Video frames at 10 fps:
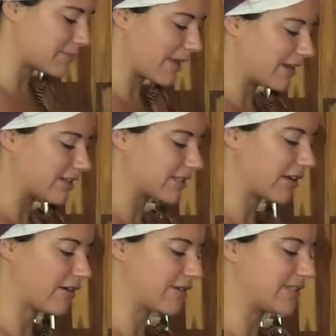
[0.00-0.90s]
better, so
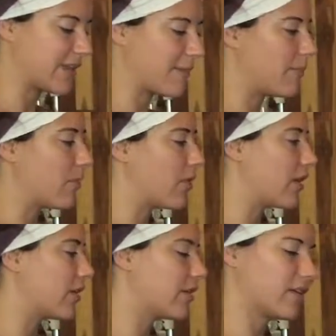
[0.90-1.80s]
I always get more
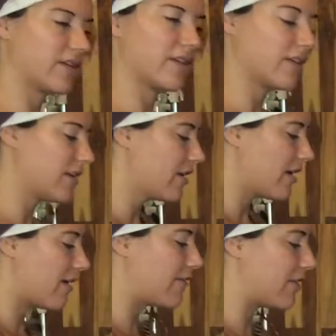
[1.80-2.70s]

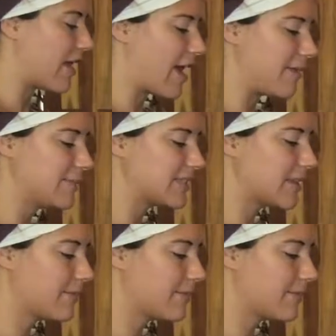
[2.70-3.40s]
of the limes.